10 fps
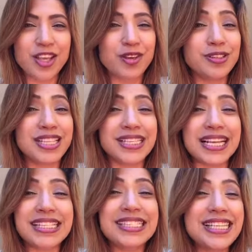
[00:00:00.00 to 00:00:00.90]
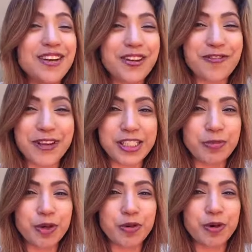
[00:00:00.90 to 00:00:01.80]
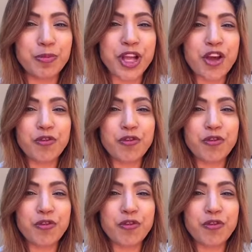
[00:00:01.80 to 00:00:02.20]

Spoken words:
use this secret Facebook group